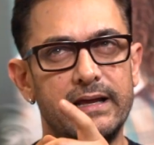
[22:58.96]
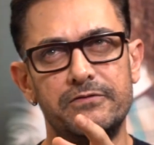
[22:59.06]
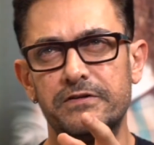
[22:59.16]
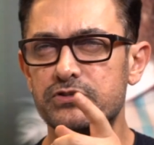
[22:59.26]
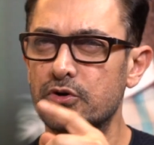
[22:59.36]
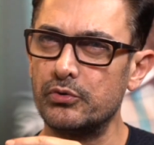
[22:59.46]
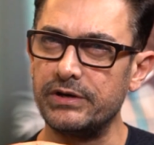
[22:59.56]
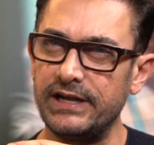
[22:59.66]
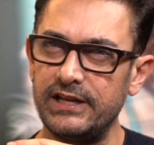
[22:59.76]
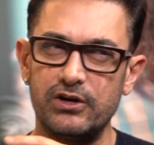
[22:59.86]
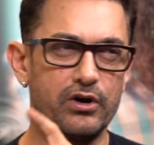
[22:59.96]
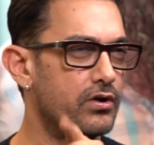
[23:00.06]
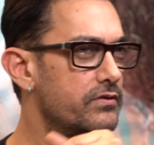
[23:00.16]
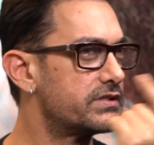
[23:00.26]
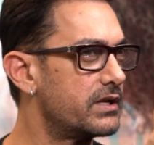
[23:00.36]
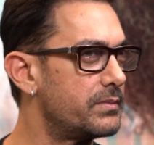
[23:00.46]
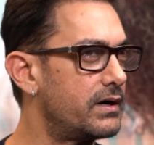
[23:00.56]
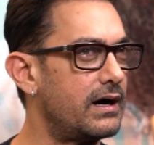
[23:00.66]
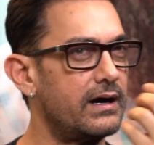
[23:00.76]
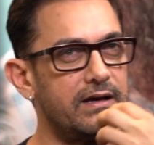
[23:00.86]
And if it's on OTT or on
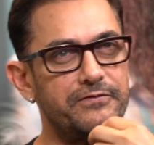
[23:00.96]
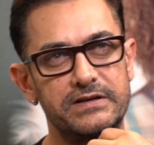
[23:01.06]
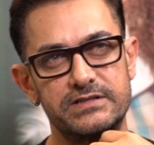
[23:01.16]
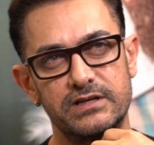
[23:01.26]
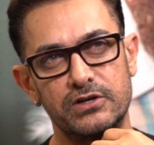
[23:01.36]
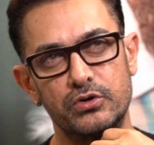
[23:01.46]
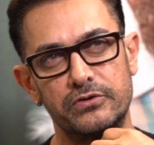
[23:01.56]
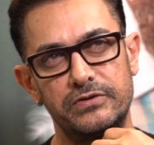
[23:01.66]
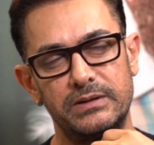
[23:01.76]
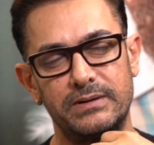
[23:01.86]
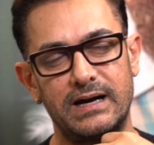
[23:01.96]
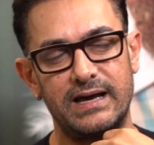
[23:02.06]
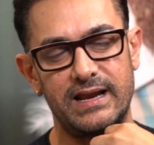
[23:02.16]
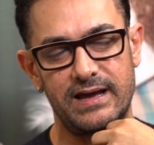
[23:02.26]
cinema, if it's a good film and